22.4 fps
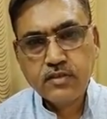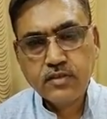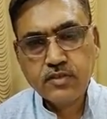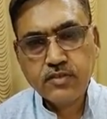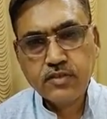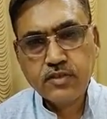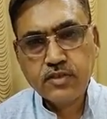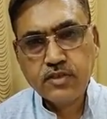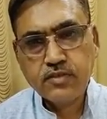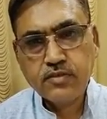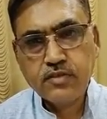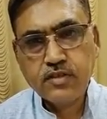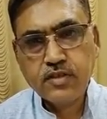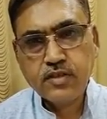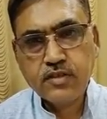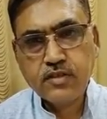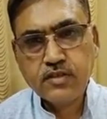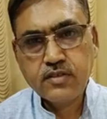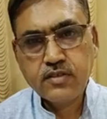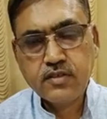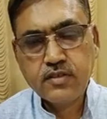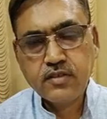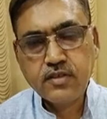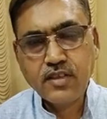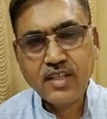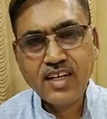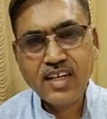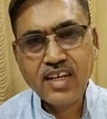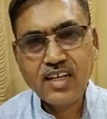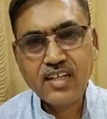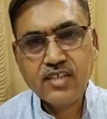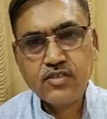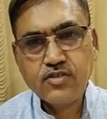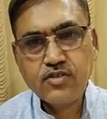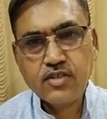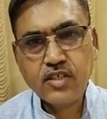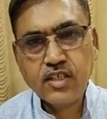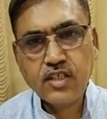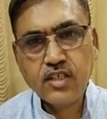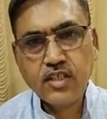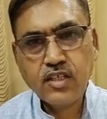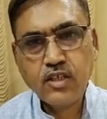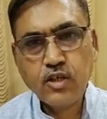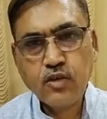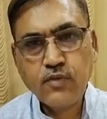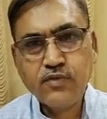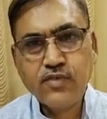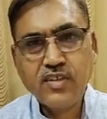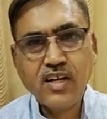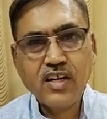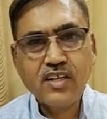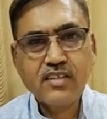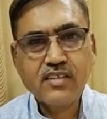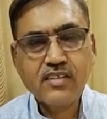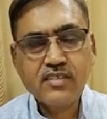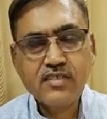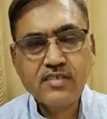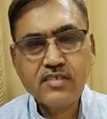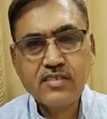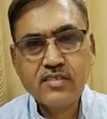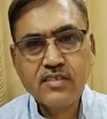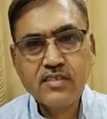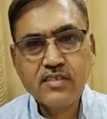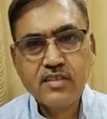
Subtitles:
The first one is The Light Shining of Darkness,